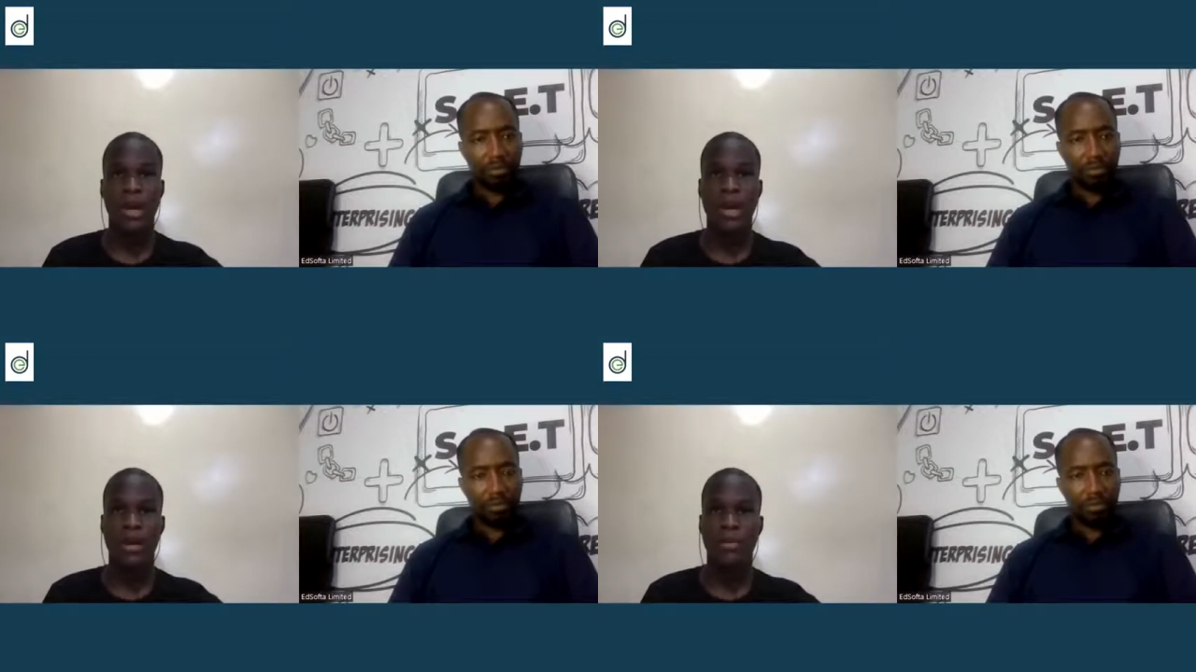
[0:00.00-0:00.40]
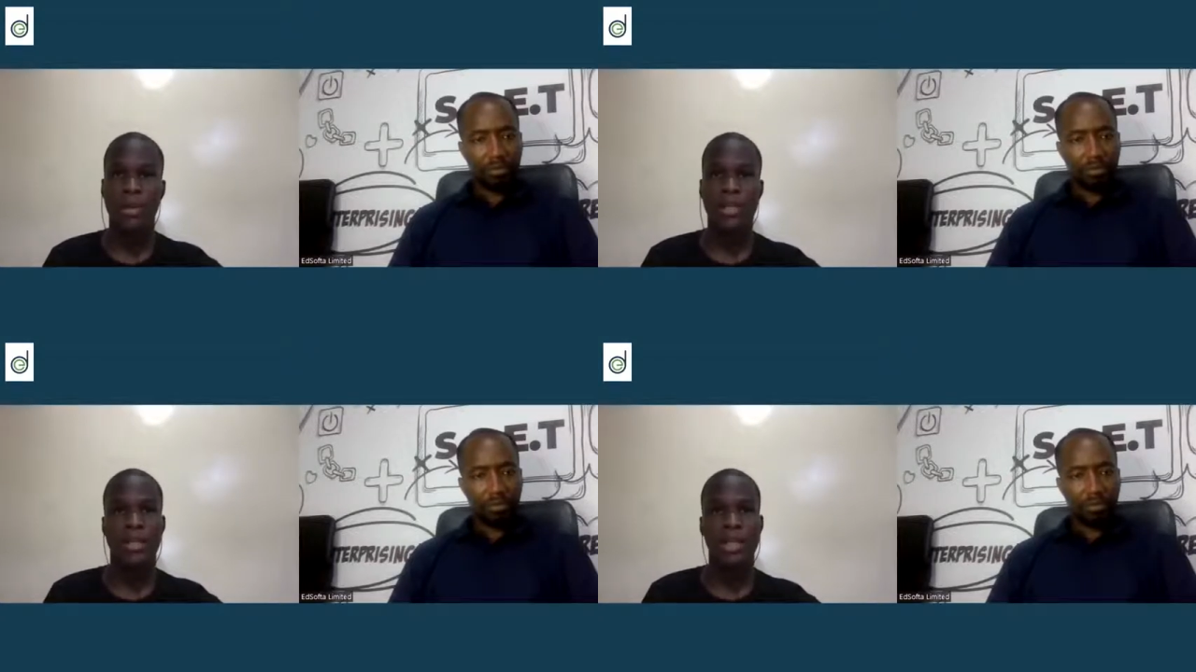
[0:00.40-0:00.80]
Speaker 1: Um,
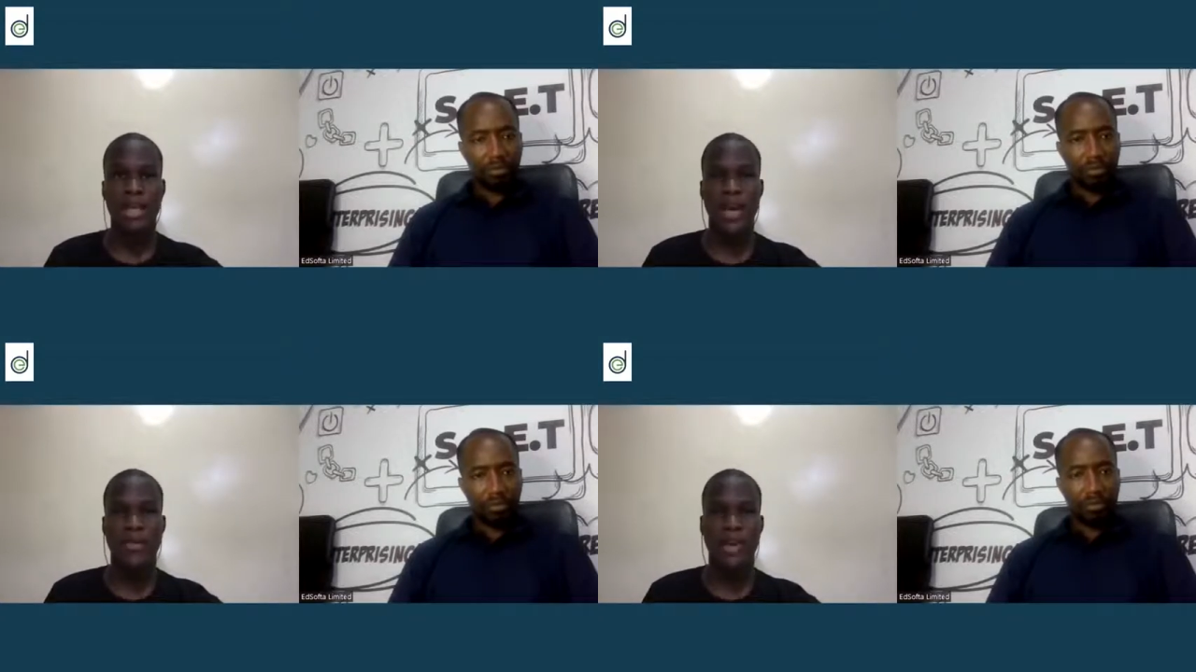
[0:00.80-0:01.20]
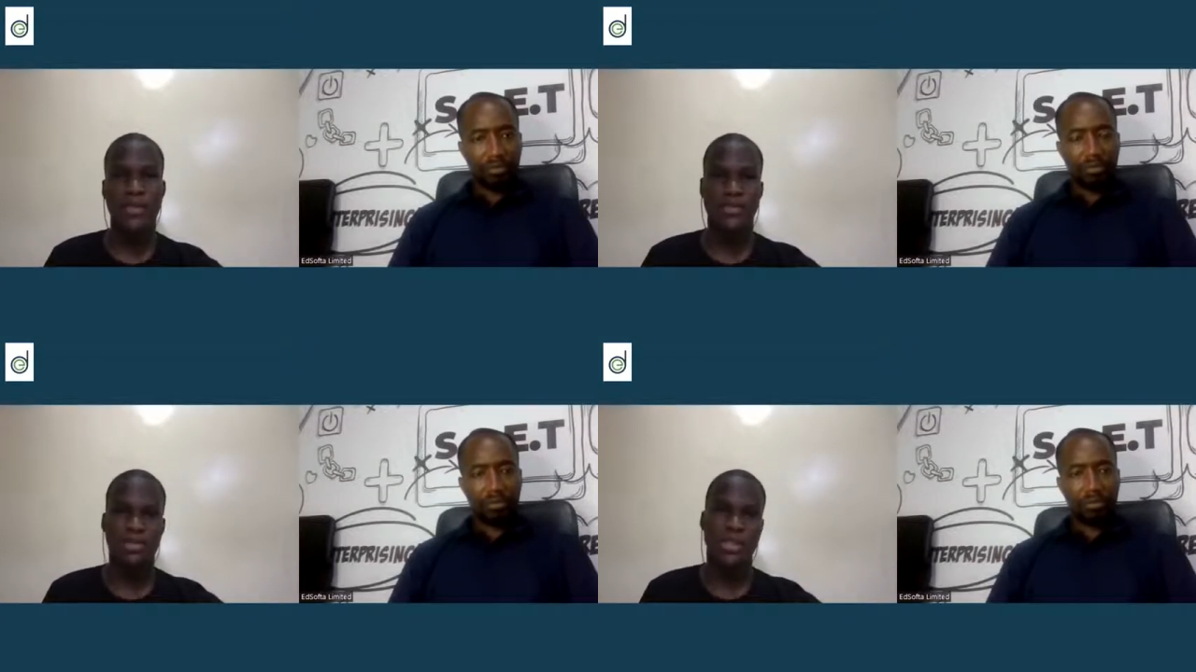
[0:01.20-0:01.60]
but lately, I've kind
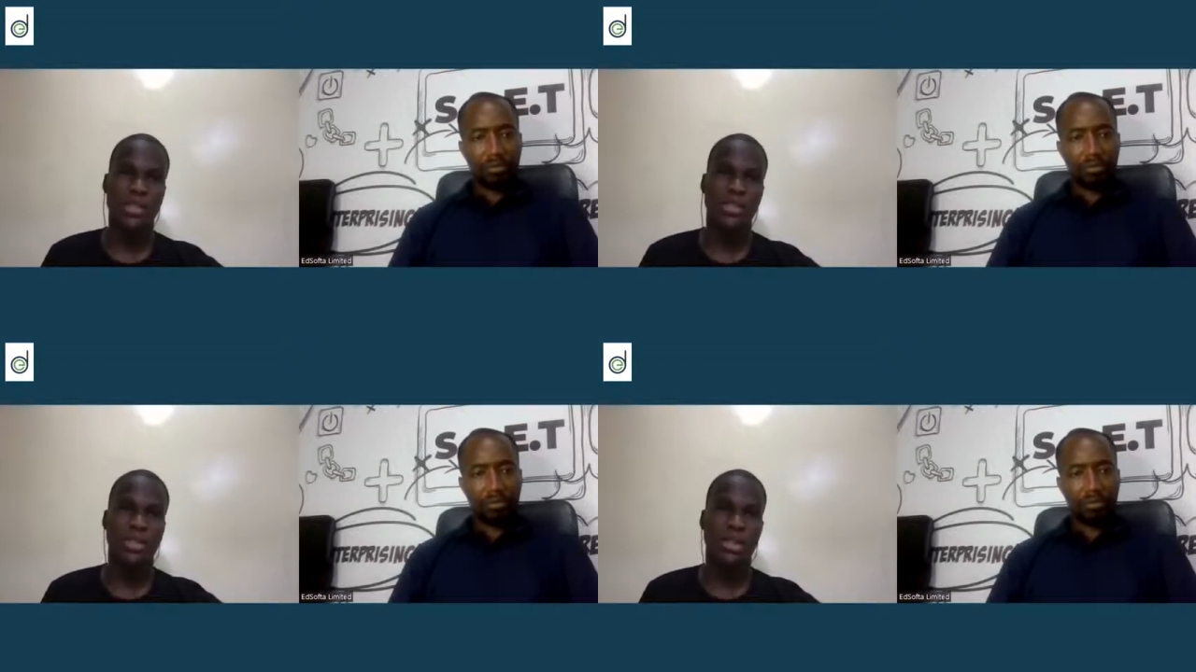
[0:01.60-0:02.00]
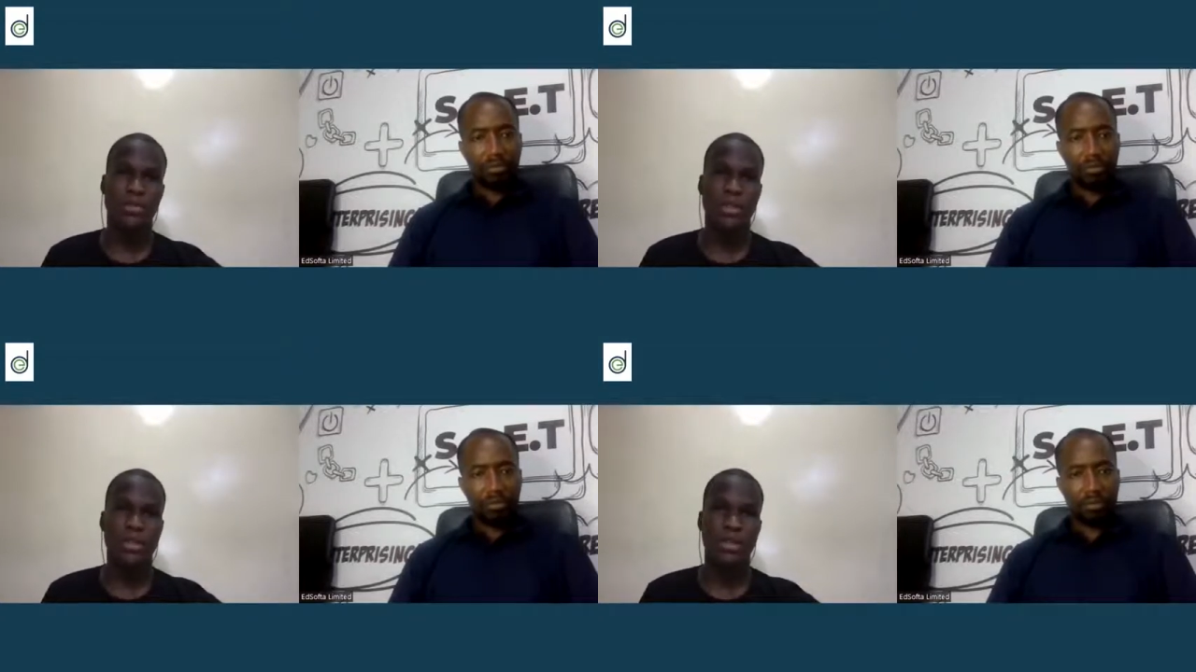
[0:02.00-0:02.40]
of transitioned a
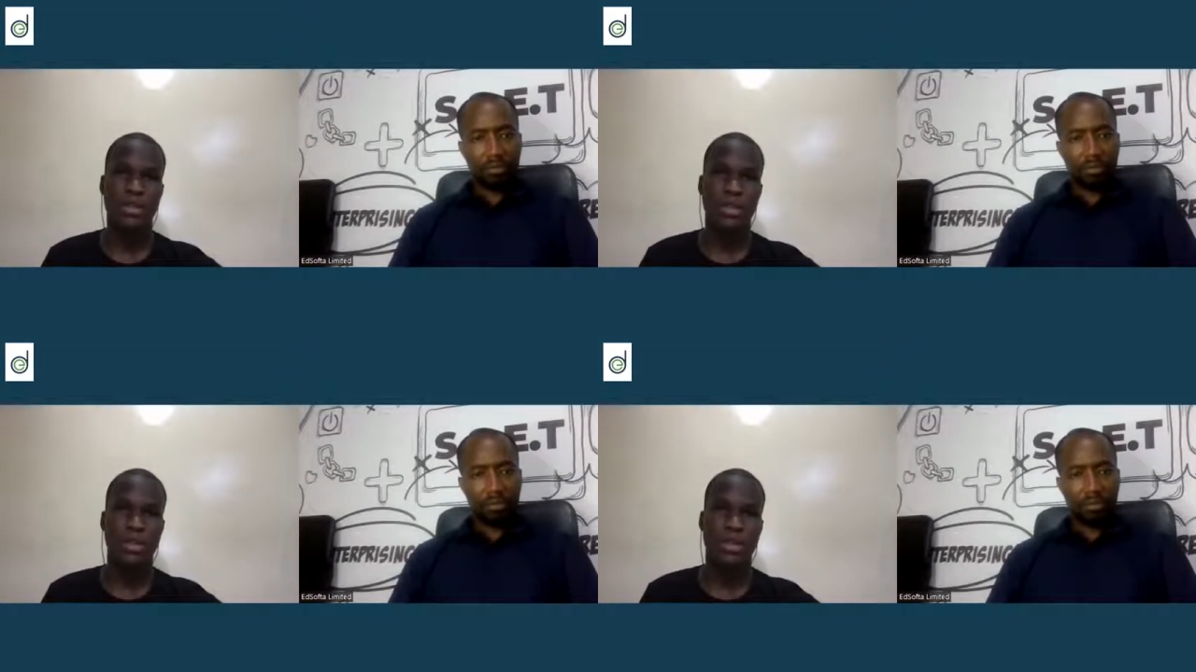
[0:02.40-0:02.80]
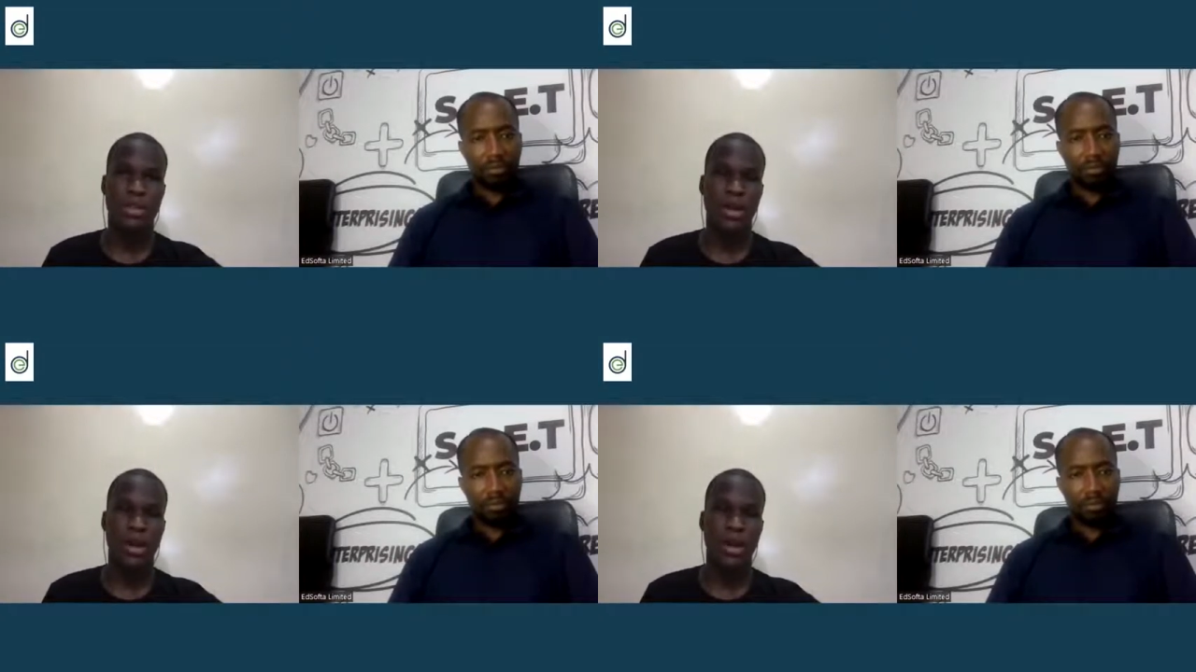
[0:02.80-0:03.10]
bit into the